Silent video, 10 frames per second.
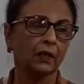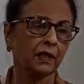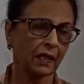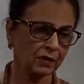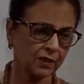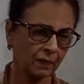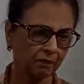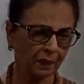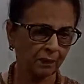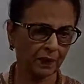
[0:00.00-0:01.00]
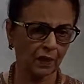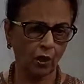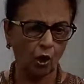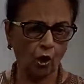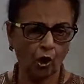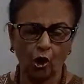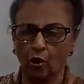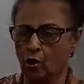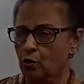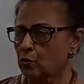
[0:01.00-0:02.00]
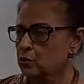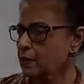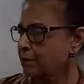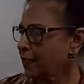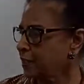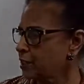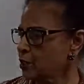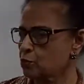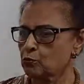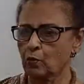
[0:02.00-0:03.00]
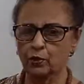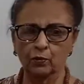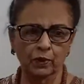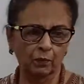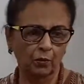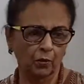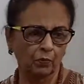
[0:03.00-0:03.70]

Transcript: There are some people, some ladies who want to keep on